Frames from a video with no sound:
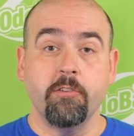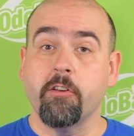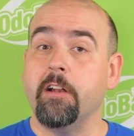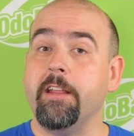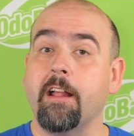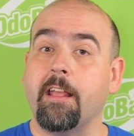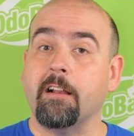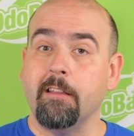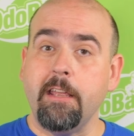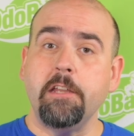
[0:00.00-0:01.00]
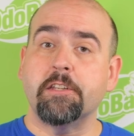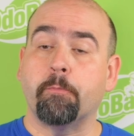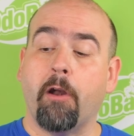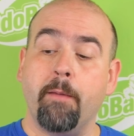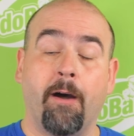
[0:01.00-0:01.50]
You're going to need a clean
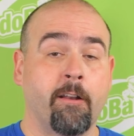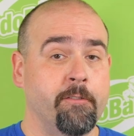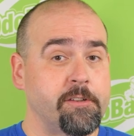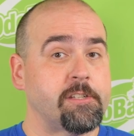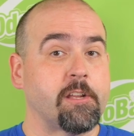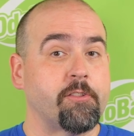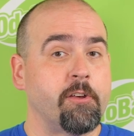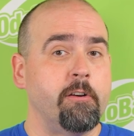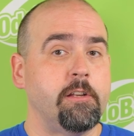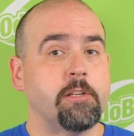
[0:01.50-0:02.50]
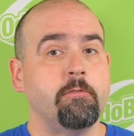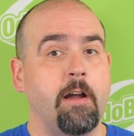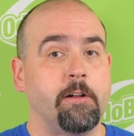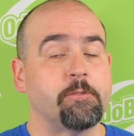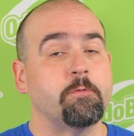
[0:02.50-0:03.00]
spray bottle. This is a 32
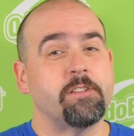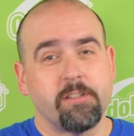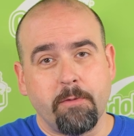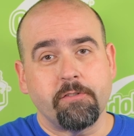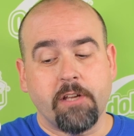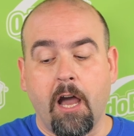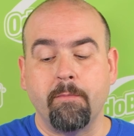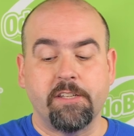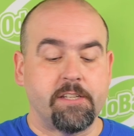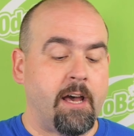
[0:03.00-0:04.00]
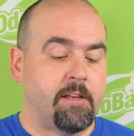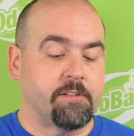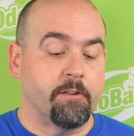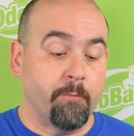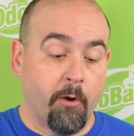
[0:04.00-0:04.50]
ounce, which is the most common size on the